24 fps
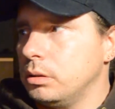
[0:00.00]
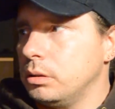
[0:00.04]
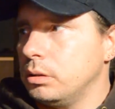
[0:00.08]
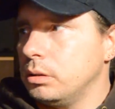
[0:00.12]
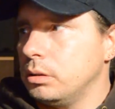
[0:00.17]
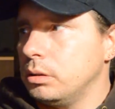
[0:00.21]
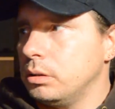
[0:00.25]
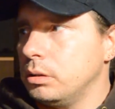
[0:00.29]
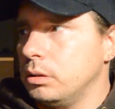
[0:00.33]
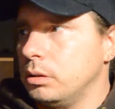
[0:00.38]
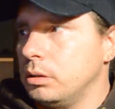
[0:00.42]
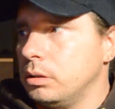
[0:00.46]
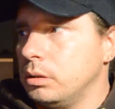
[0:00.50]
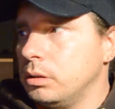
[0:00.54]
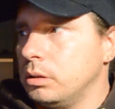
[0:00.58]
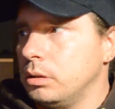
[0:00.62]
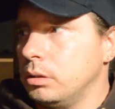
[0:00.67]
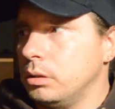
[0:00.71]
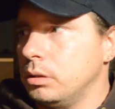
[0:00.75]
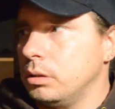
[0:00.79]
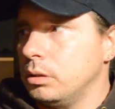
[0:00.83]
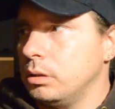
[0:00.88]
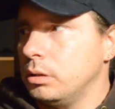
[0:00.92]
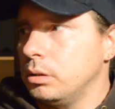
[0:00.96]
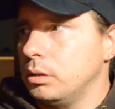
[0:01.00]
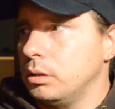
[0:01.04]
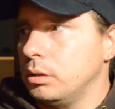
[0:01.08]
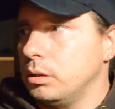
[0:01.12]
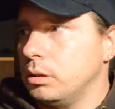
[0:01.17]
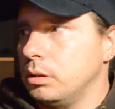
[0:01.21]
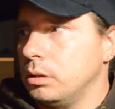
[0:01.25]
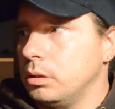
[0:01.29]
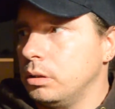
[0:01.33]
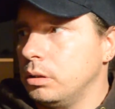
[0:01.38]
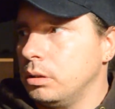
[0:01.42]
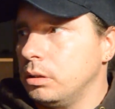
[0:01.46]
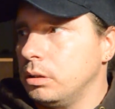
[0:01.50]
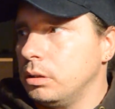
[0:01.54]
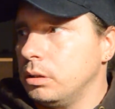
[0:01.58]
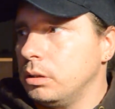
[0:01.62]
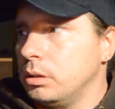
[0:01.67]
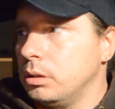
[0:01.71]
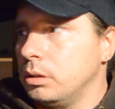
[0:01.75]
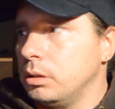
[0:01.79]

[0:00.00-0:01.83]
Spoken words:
(silence)